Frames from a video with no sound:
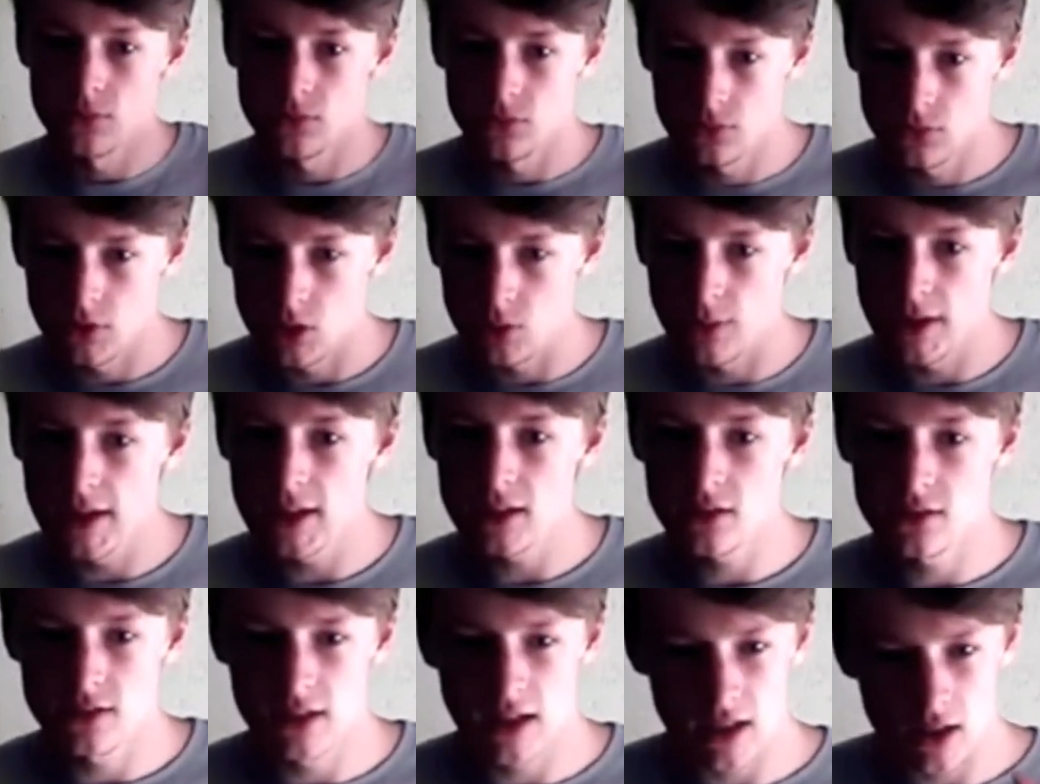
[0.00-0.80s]
You wait
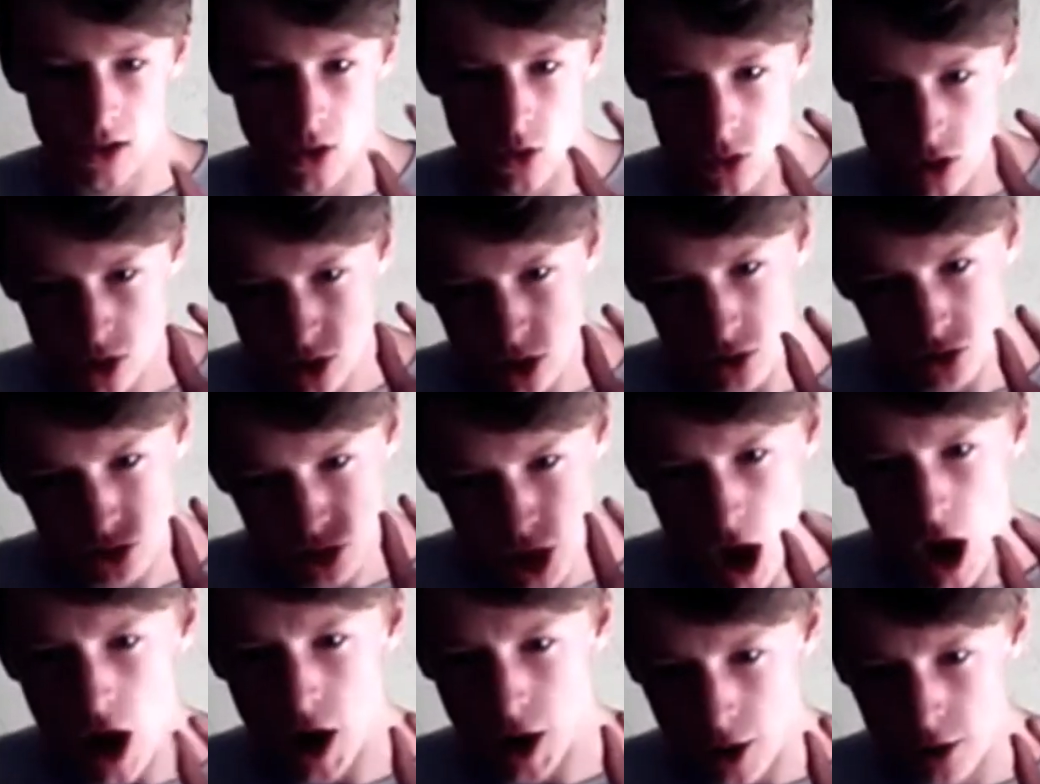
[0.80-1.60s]
until it goes
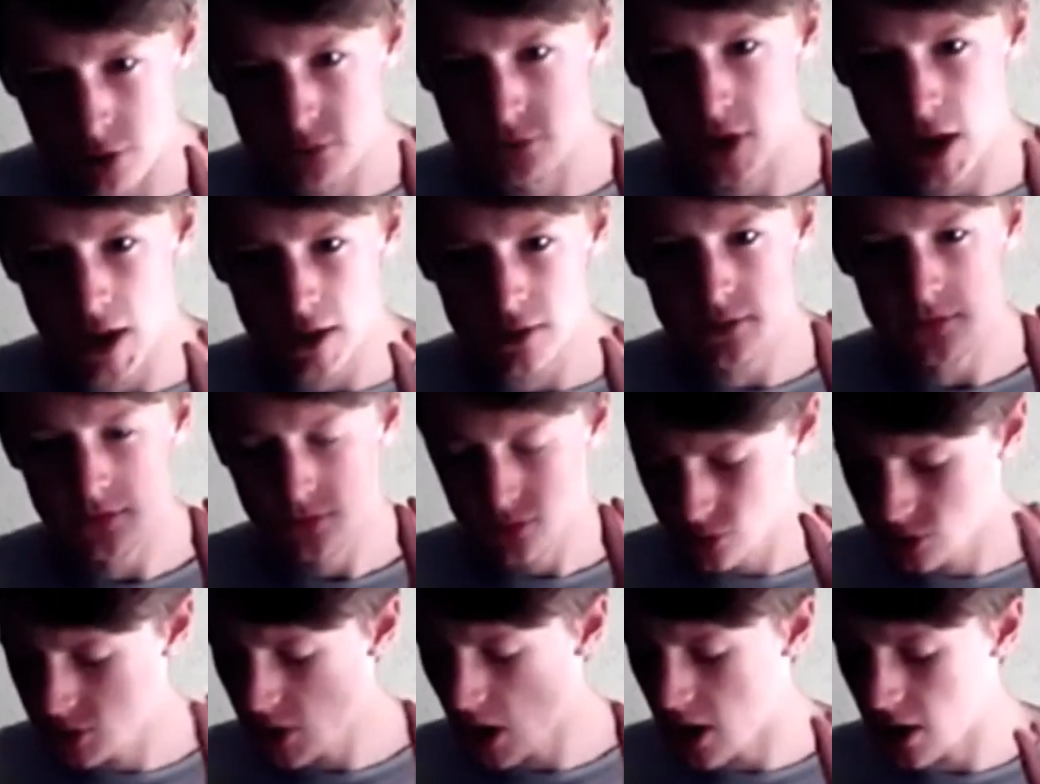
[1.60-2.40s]
dark, right?
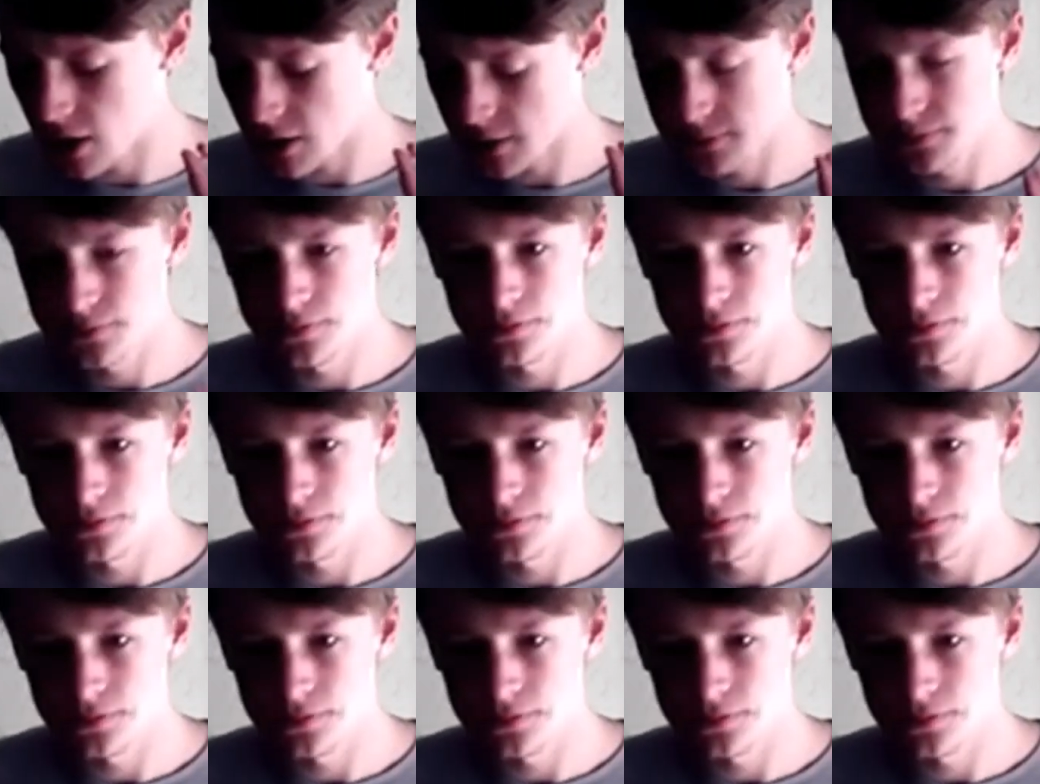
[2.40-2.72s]
Dark.